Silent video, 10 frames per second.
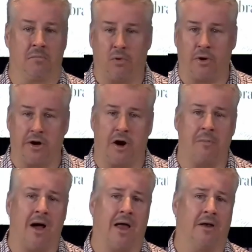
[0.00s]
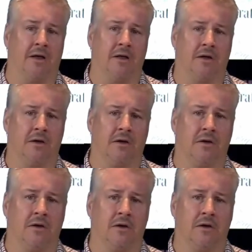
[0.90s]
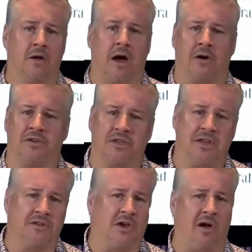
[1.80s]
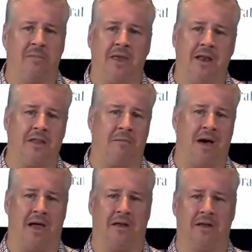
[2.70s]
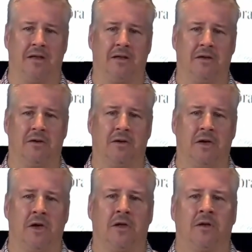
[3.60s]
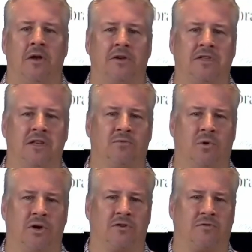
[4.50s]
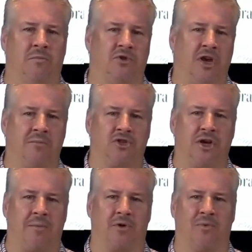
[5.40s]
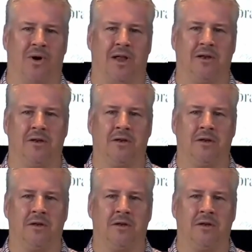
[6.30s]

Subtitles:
They're born in our mind. Our sins all begin in the mind. Notice these words from James chapter 1.